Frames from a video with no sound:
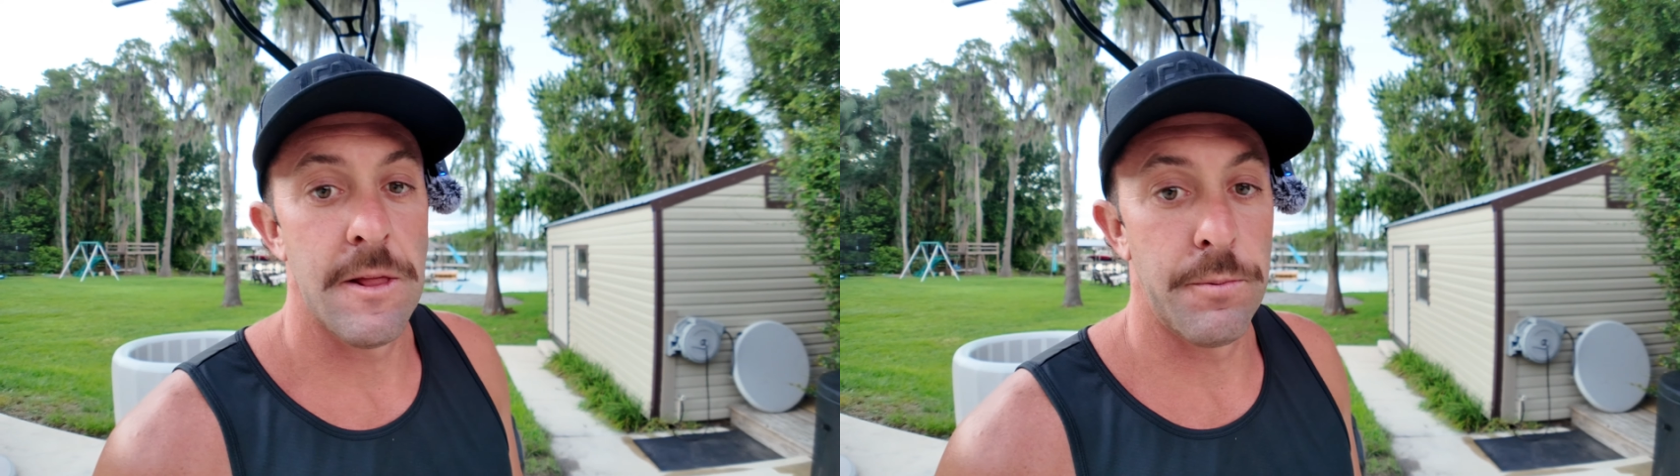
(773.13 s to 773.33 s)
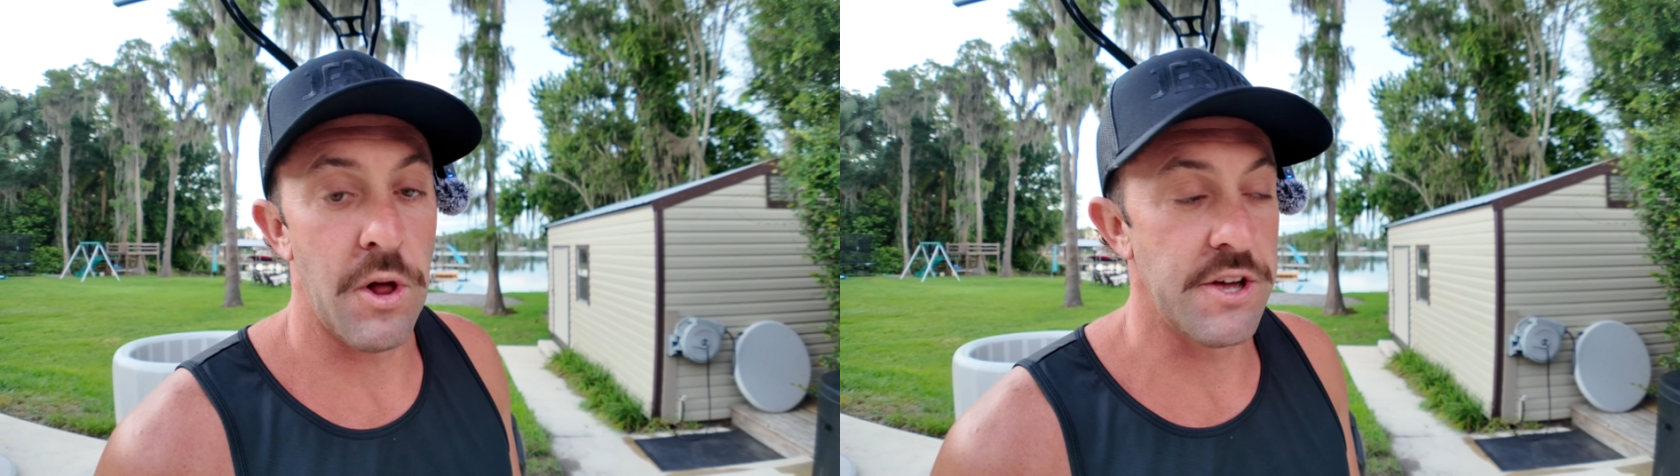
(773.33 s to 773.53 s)

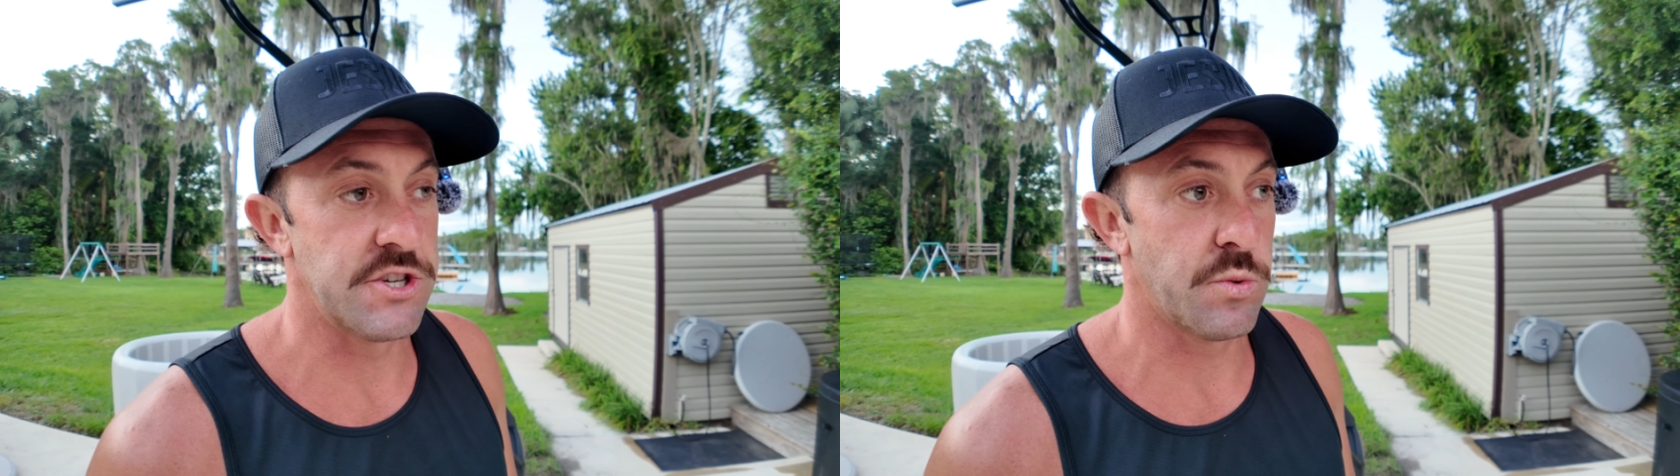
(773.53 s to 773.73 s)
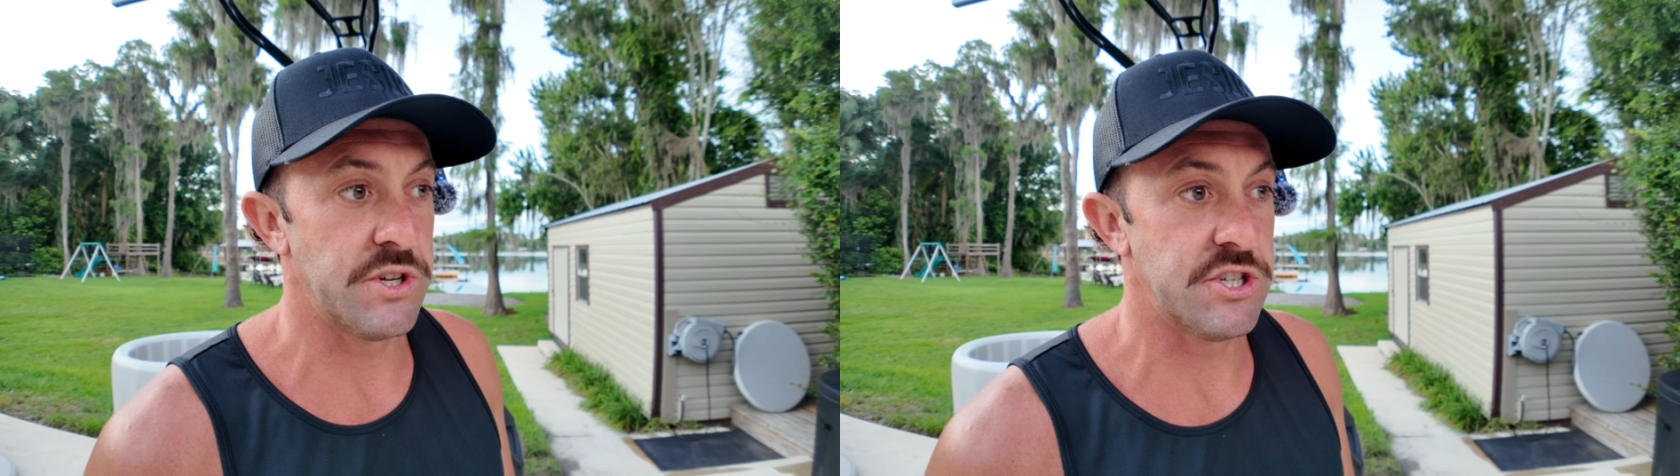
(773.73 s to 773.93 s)
the
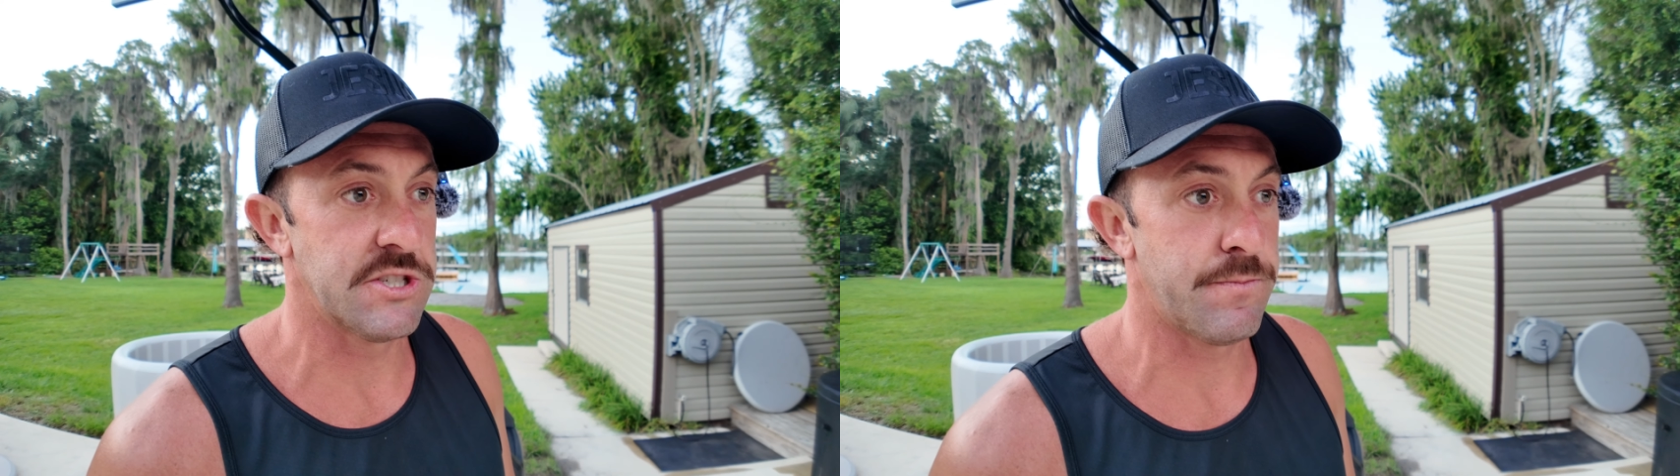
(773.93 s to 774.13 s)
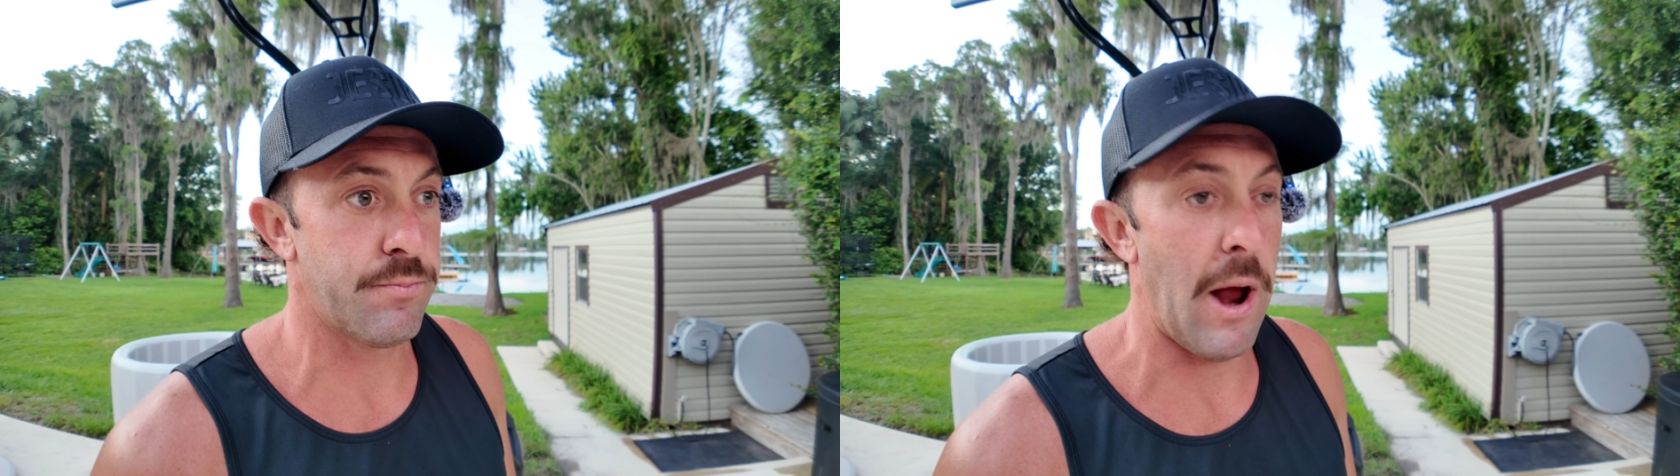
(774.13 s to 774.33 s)
plunge, which
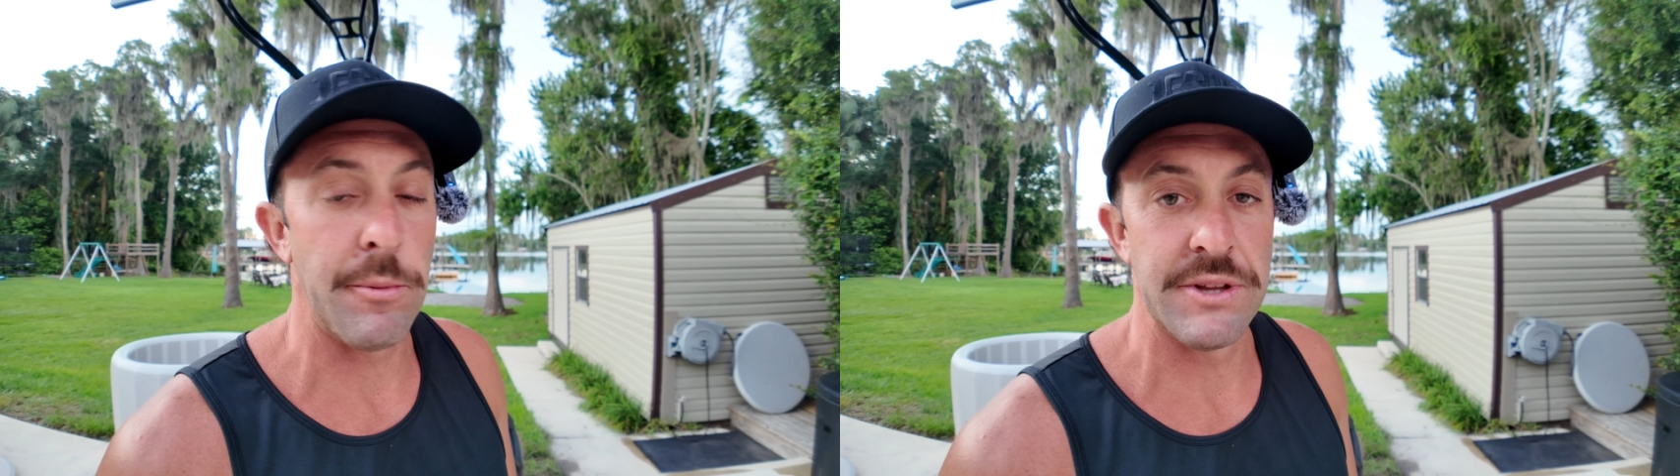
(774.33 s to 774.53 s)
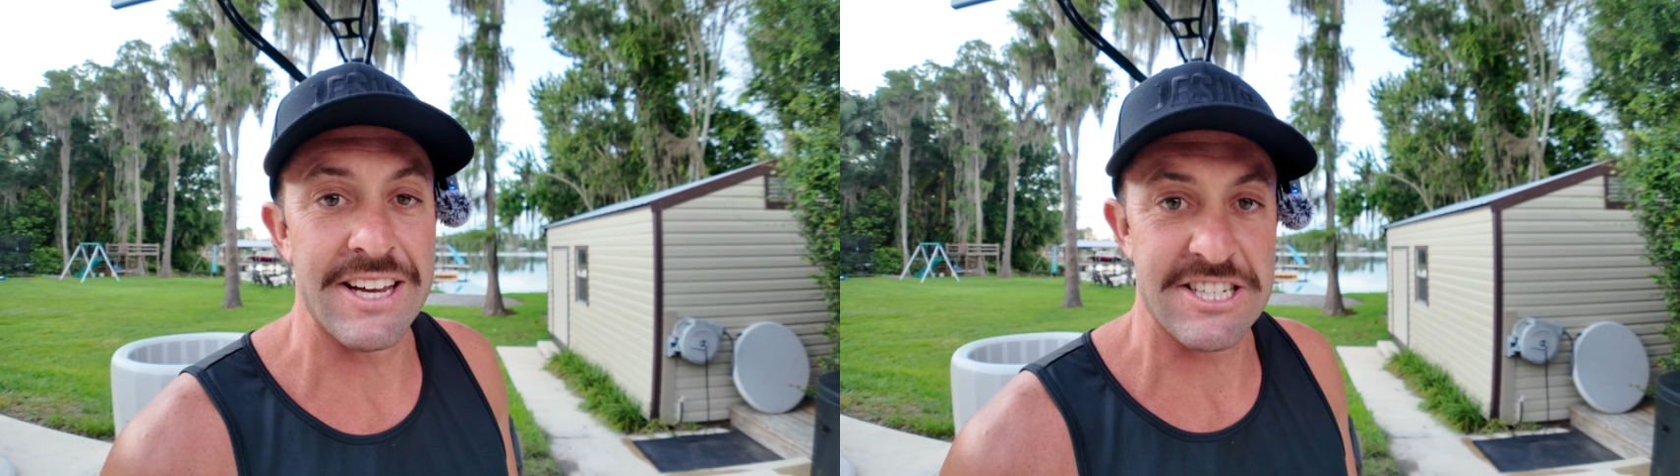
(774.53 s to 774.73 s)
is
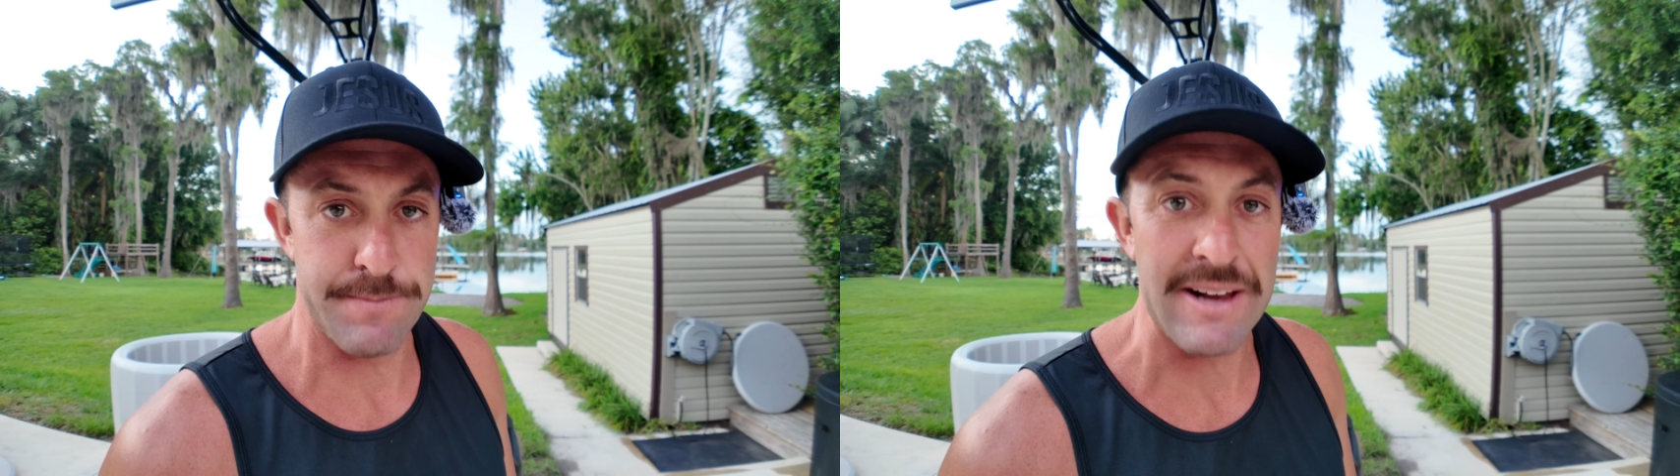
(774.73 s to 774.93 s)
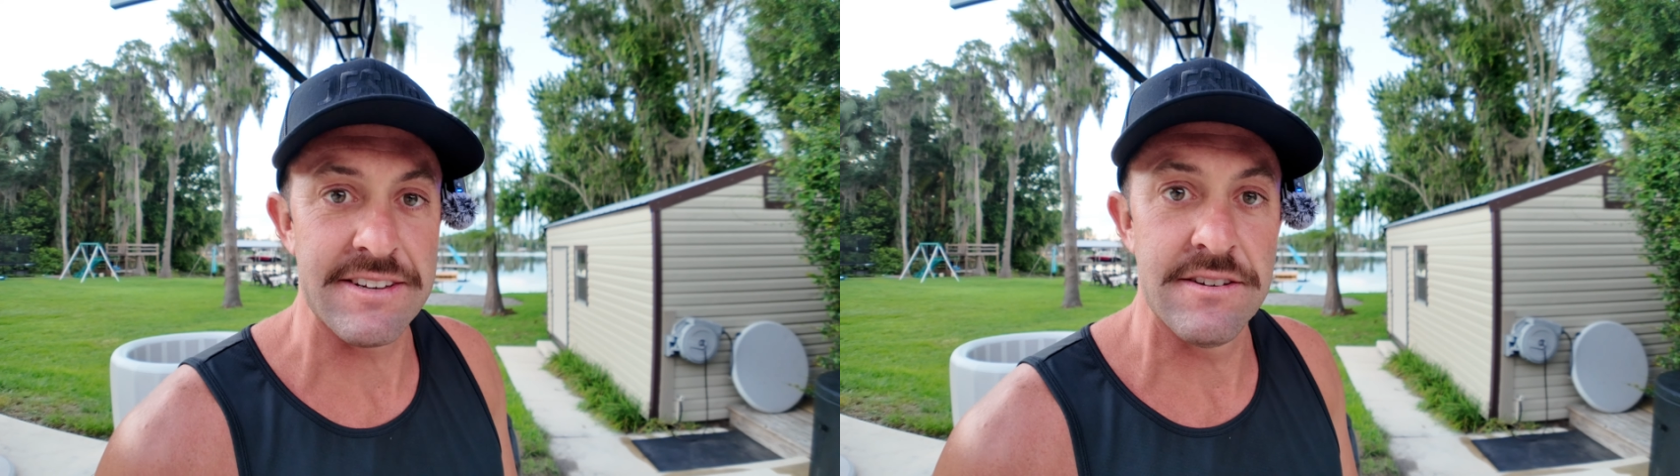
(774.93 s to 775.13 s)
probably
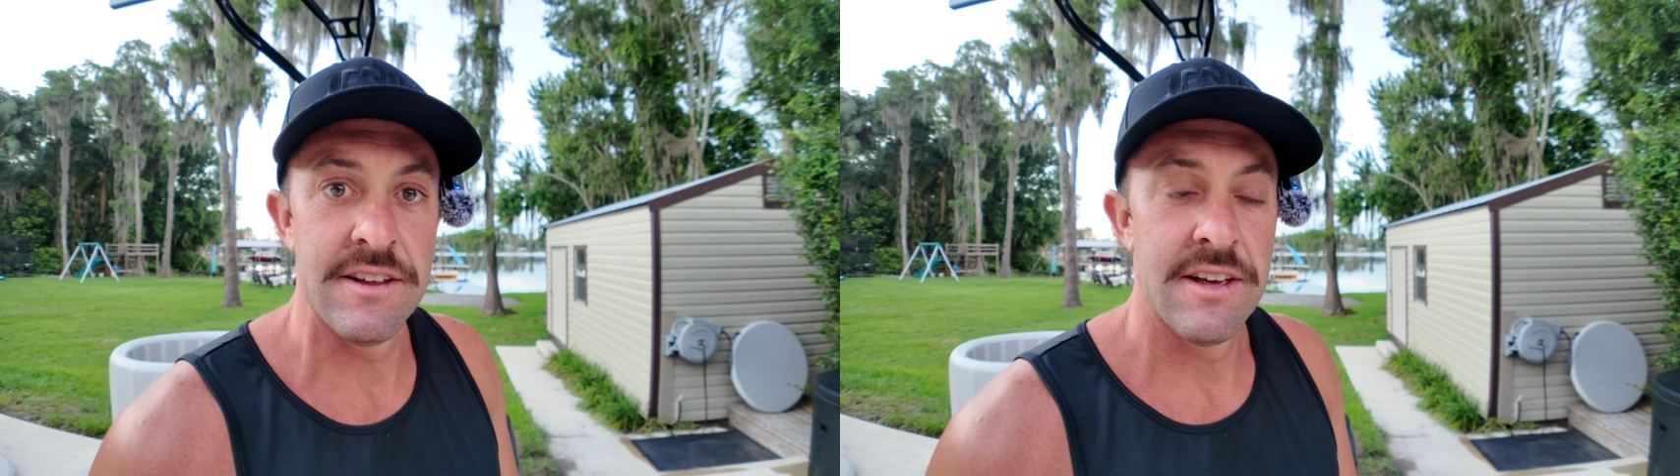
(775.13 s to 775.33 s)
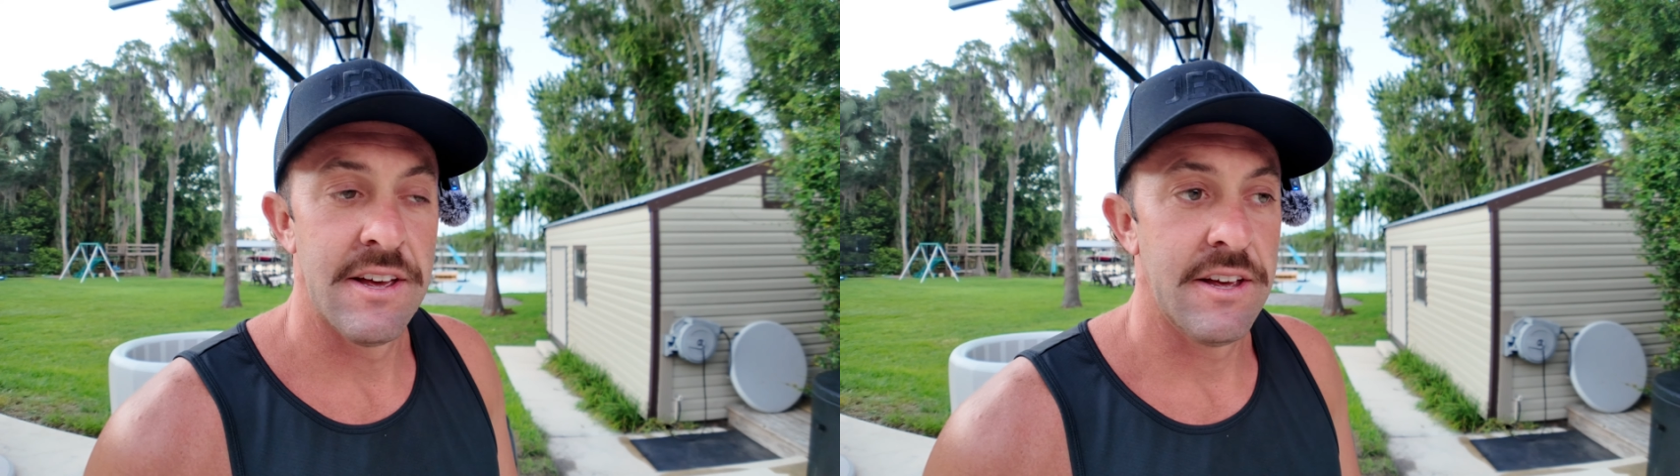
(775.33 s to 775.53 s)
expected.